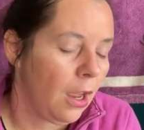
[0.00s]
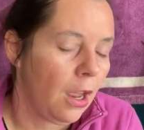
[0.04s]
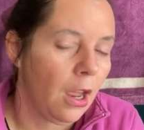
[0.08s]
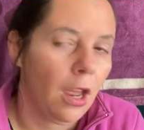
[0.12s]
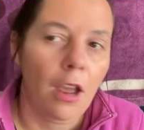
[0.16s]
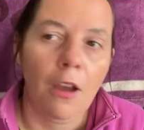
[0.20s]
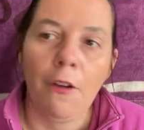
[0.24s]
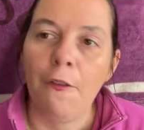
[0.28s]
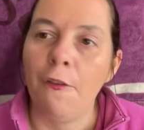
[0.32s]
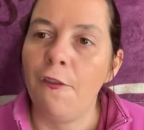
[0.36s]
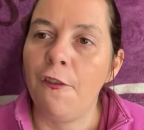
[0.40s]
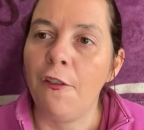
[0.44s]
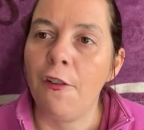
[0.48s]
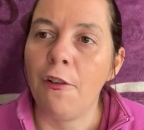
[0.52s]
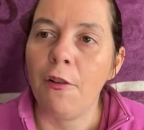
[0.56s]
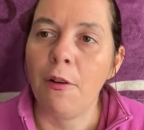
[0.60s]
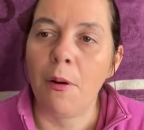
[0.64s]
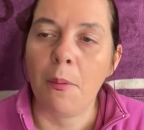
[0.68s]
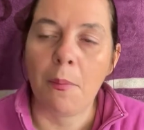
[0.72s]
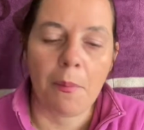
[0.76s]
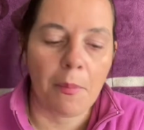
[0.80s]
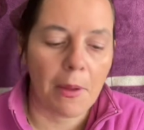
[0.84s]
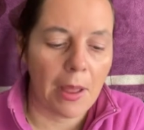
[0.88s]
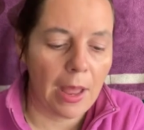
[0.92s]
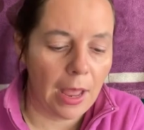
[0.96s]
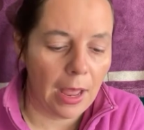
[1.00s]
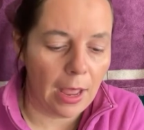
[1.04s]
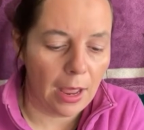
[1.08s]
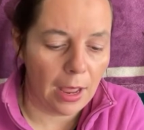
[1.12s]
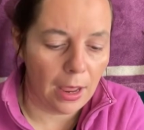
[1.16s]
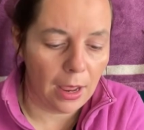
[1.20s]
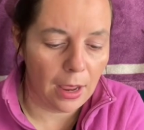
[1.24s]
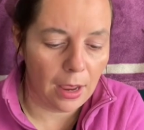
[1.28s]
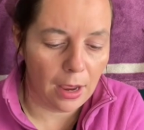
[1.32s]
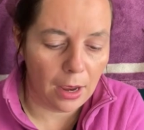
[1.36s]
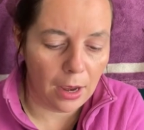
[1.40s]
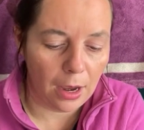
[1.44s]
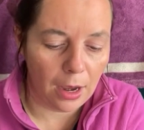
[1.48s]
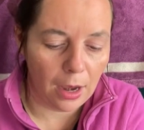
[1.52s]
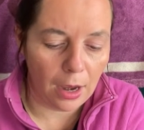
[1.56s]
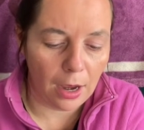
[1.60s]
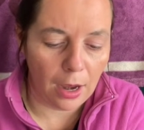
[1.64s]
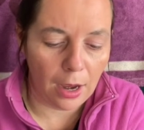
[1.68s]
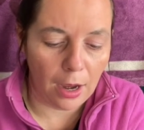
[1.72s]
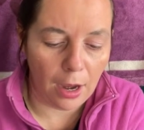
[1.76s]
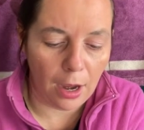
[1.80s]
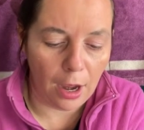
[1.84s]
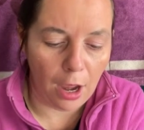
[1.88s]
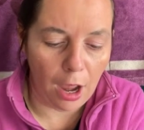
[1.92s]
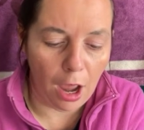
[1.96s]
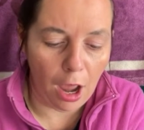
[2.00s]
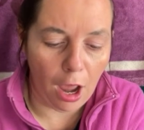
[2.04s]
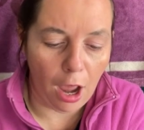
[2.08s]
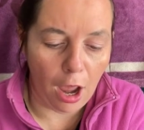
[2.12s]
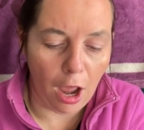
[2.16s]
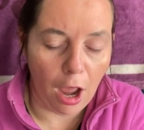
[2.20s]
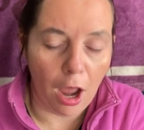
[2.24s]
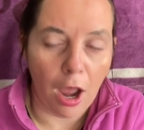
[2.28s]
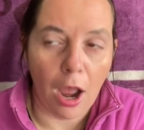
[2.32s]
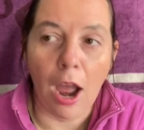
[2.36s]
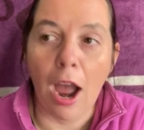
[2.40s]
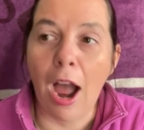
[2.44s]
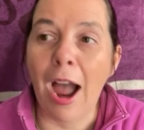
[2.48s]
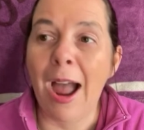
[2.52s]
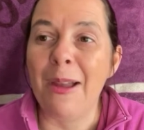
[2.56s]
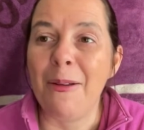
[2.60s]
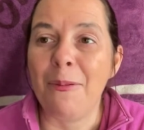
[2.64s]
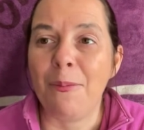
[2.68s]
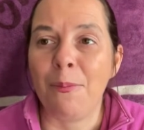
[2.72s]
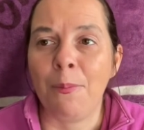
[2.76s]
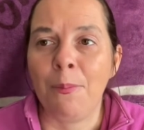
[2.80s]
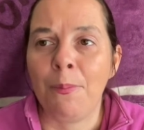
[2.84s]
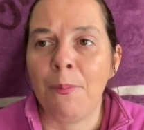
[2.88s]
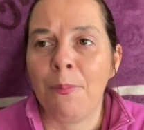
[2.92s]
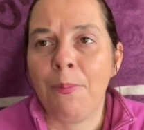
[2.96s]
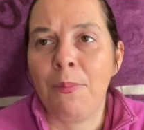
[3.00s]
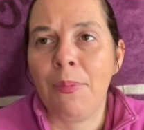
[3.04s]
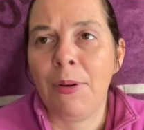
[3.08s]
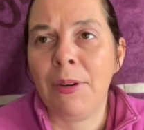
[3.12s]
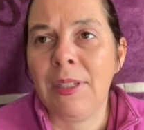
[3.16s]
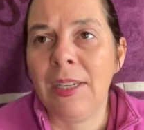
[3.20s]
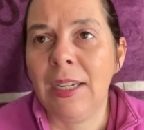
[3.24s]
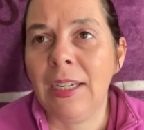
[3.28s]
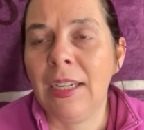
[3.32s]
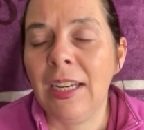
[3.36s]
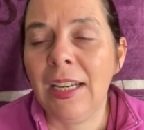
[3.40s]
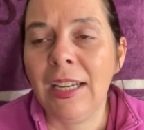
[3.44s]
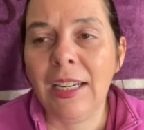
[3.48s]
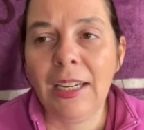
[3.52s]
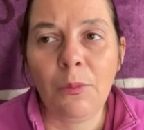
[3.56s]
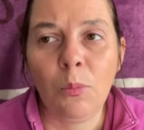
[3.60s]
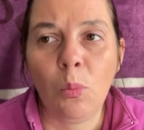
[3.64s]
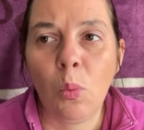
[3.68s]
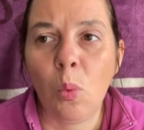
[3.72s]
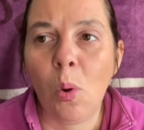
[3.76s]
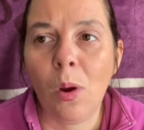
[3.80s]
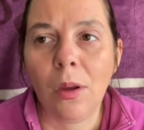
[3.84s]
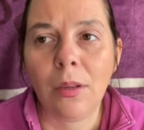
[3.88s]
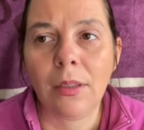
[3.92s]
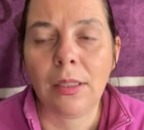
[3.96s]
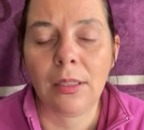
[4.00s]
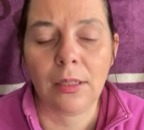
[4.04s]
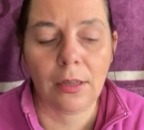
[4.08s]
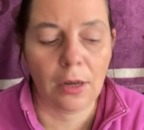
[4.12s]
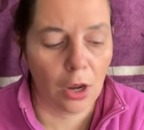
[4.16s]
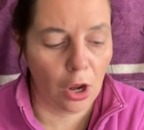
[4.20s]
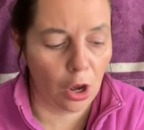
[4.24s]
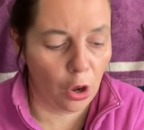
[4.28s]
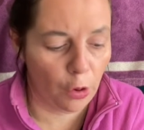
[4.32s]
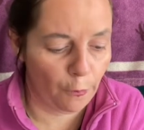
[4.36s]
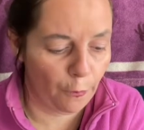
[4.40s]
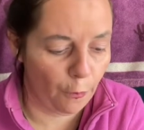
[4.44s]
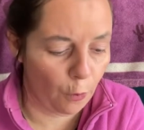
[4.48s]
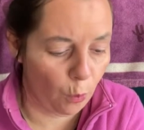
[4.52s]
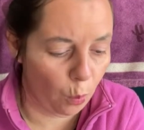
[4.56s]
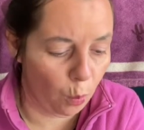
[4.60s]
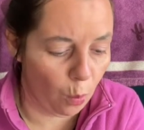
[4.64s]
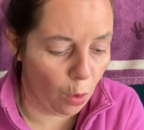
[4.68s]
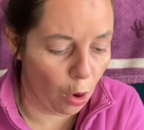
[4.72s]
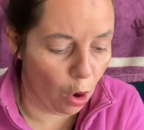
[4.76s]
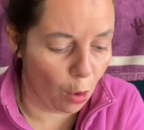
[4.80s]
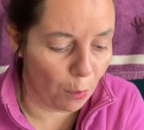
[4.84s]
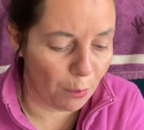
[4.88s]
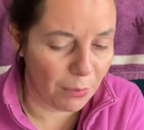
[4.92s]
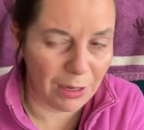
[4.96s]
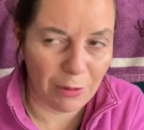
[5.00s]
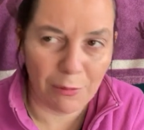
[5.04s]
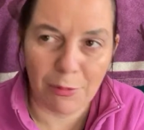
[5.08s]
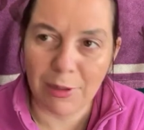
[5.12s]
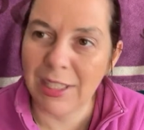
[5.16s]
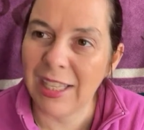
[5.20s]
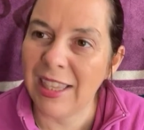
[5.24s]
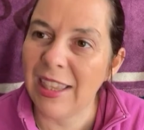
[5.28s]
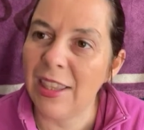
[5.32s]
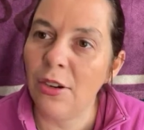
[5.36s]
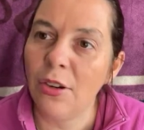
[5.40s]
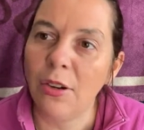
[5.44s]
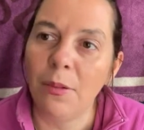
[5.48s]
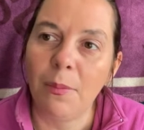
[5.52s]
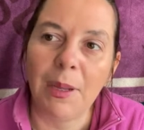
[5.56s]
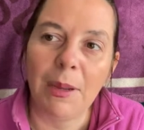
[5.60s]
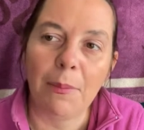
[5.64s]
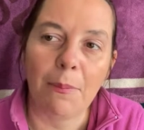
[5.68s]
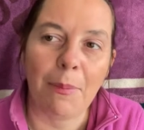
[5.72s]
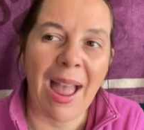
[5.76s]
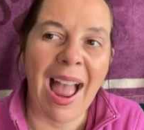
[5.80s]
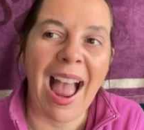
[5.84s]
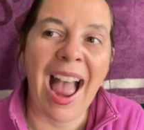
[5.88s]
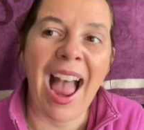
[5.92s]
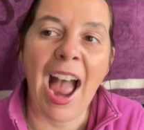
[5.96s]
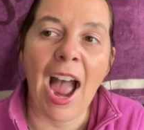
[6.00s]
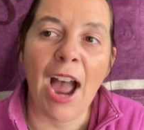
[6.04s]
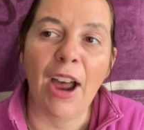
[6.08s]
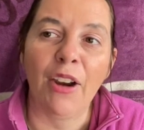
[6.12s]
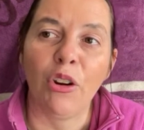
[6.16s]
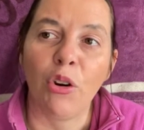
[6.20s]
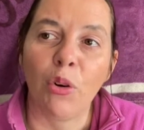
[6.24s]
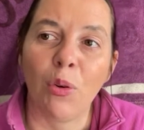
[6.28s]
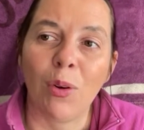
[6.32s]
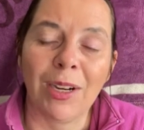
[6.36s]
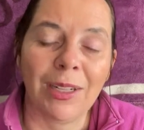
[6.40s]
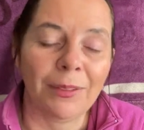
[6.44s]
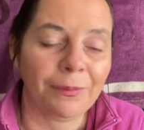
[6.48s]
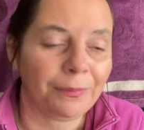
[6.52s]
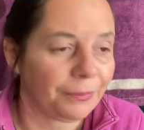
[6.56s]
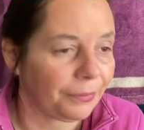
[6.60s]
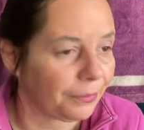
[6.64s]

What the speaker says: for a bar, I particularly wasn't overwhelmed. It was a little bit powdery